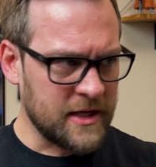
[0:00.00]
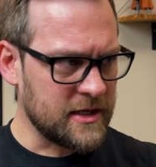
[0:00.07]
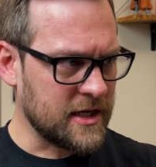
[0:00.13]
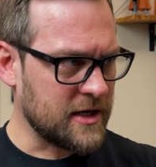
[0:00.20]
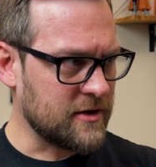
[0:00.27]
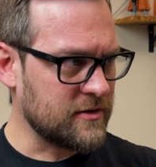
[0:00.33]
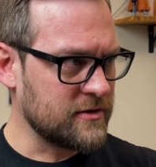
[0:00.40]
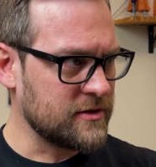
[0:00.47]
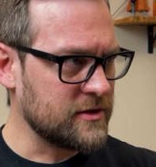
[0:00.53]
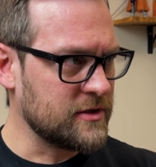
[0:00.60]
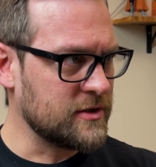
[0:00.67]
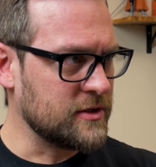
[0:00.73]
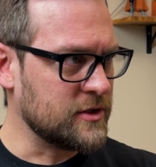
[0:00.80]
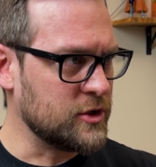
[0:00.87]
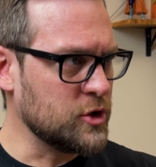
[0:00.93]
Now,
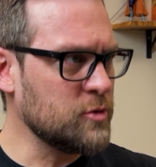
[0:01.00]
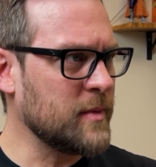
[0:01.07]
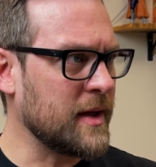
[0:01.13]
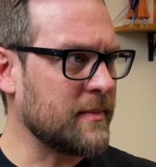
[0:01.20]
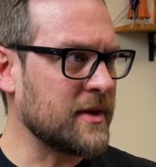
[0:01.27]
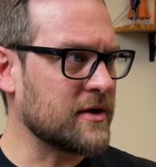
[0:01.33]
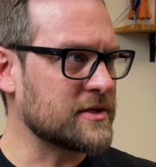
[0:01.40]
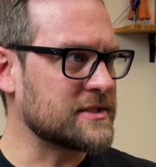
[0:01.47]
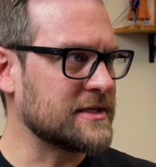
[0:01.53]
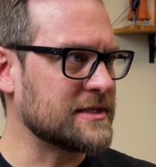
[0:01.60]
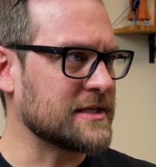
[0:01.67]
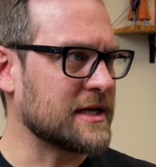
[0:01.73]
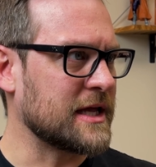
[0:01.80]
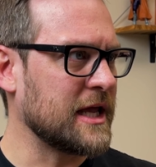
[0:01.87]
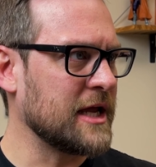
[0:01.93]
you may be able to see
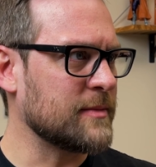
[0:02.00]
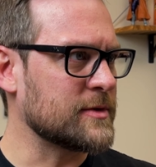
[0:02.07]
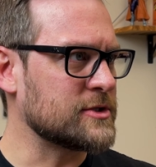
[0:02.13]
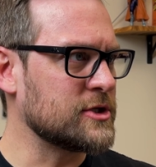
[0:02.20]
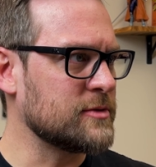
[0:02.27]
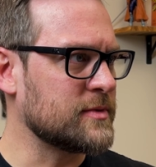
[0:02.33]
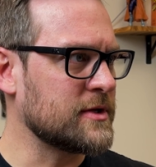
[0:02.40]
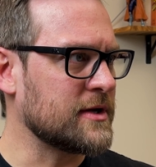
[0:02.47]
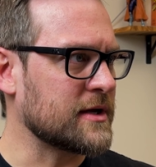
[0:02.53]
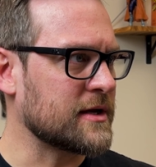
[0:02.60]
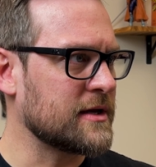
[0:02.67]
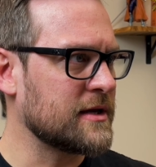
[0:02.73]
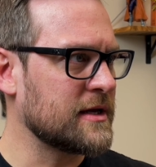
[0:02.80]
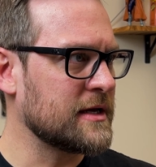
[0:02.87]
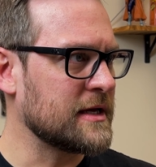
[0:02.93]
this on camera too, but look,
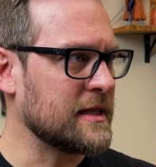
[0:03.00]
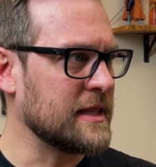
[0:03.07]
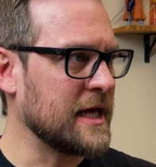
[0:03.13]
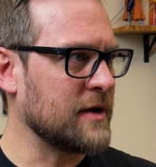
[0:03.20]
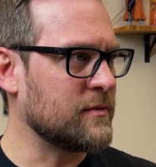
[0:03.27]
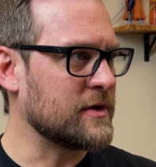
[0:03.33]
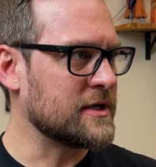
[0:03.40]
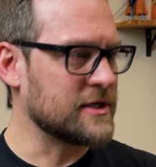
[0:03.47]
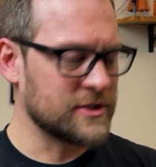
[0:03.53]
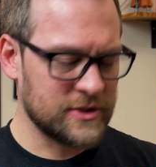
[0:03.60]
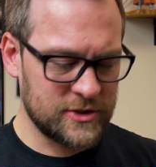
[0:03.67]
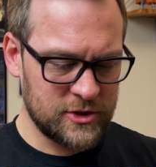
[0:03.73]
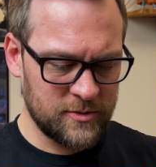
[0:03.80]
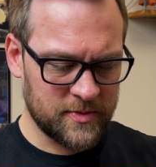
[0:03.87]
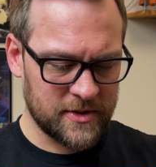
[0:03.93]
that one is
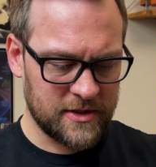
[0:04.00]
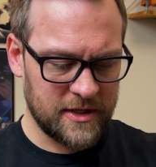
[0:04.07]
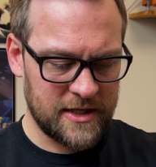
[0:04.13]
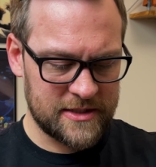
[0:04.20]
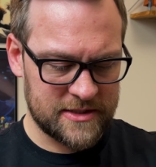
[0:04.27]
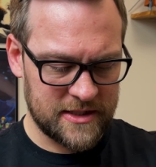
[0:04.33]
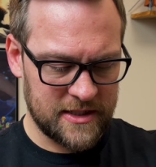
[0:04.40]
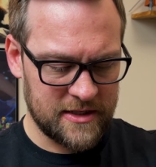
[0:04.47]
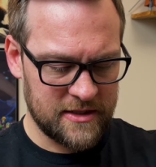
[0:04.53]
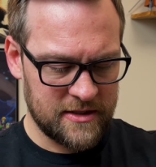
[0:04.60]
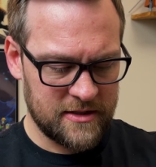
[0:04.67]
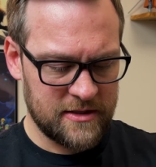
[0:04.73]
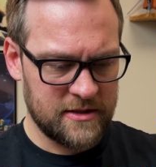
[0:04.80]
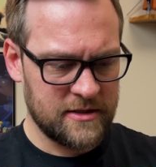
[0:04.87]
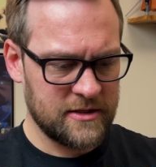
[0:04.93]
super glossy.
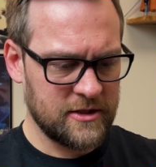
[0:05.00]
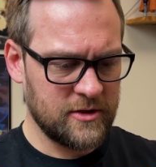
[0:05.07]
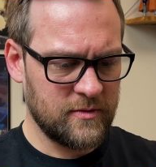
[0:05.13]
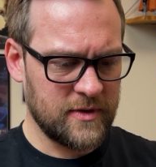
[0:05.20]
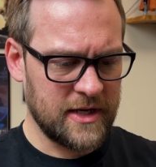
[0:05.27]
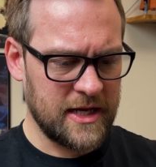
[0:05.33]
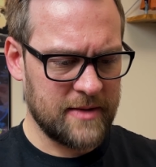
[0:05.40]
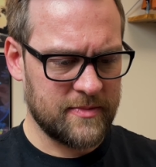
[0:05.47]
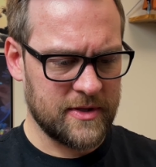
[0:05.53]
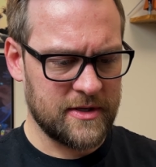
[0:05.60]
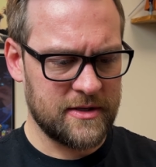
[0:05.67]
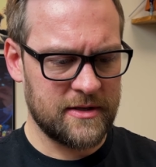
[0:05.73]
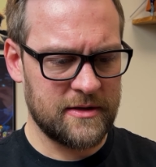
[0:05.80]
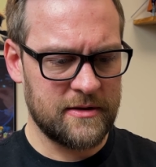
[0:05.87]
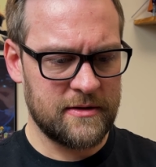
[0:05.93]
Now what
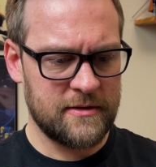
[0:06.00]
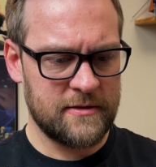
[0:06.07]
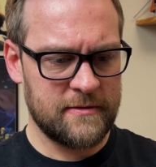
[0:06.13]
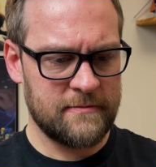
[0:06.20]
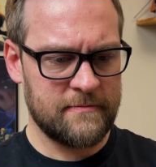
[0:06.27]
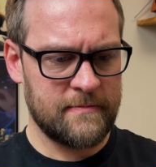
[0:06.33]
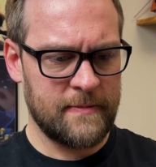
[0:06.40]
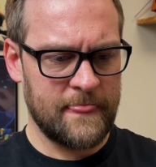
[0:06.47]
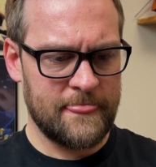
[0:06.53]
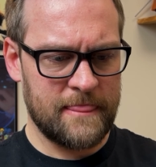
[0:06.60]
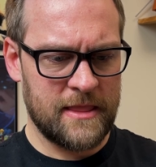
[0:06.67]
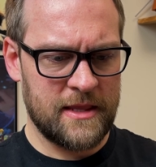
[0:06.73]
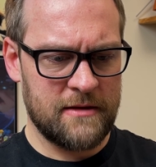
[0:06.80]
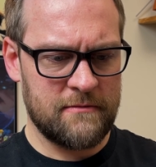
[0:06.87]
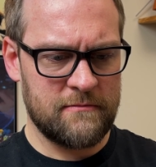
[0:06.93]
happened?
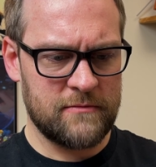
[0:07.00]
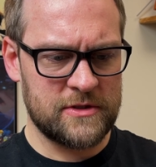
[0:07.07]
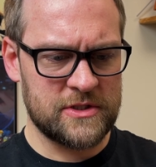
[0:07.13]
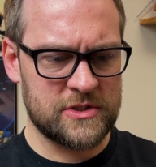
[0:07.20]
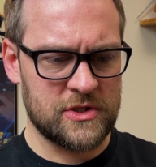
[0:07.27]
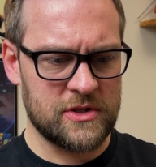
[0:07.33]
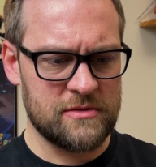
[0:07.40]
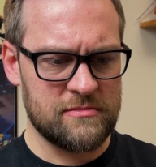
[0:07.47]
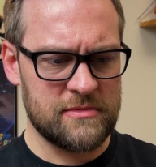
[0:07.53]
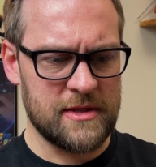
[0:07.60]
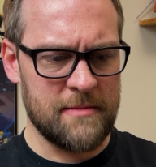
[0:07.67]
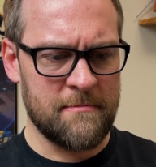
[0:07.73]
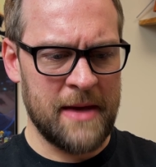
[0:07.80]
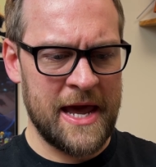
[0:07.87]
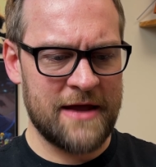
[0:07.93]
We just,
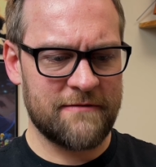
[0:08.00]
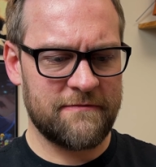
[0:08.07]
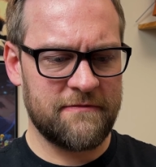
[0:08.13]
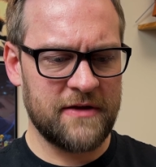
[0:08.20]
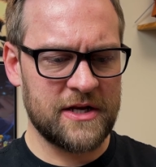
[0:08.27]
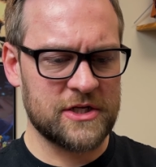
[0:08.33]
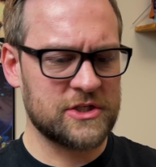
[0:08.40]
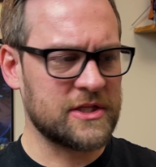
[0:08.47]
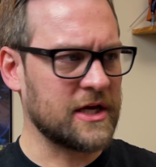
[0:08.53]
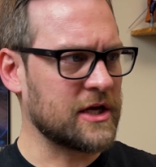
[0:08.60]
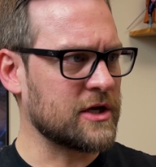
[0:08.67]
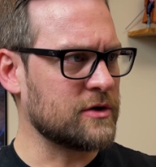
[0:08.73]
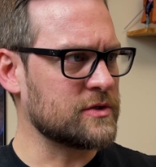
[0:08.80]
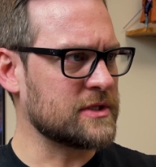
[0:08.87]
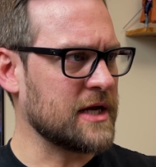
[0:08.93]
the matte finish that
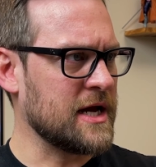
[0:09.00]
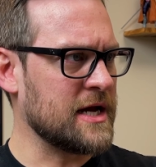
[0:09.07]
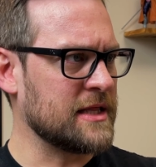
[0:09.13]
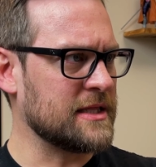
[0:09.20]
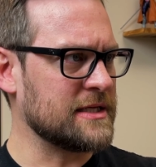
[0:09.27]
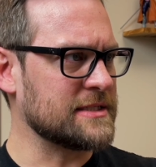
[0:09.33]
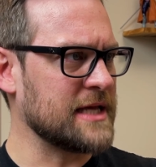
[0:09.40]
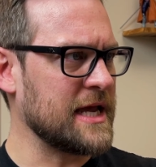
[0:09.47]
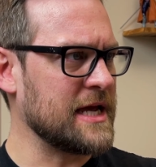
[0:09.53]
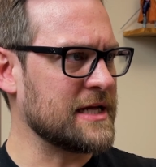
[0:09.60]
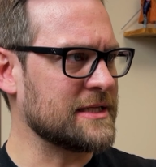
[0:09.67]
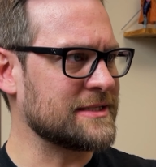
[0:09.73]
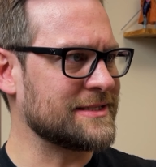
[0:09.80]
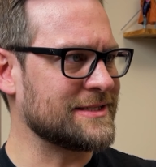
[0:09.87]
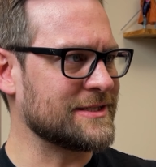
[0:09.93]
goes on these
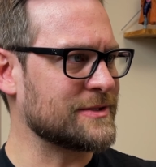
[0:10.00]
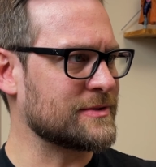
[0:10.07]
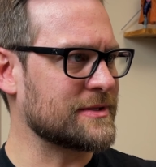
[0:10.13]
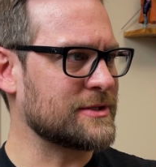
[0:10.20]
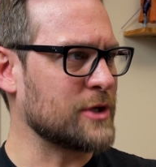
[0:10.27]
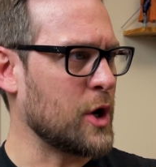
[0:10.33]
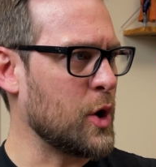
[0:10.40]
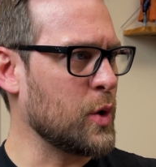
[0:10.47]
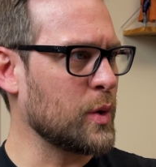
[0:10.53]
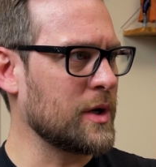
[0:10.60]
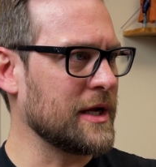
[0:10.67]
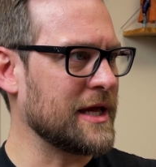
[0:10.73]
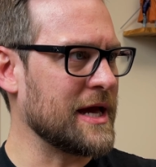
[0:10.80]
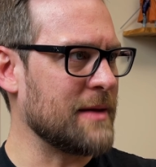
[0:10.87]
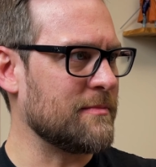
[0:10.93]
hands just
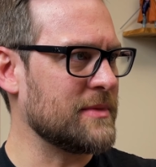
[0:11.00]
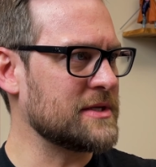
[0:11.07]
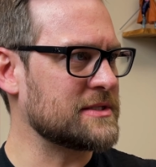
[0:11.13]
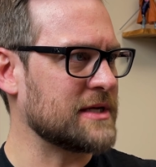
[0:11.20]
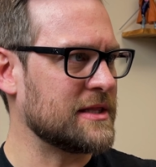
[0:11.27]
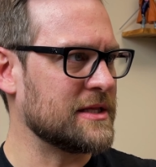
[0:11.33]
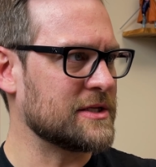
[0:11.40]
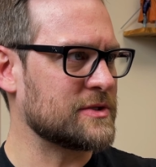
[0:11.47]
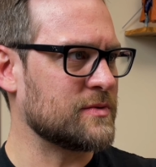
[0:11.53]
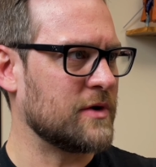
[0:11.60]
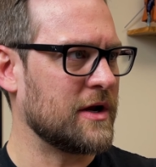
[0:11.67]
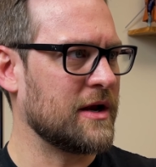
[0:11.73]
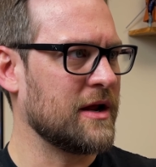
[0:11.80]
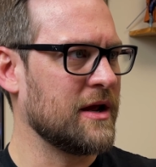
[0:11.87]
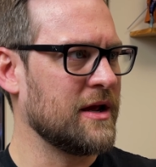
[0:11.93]
totally got missed on this
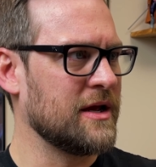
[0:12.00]
one.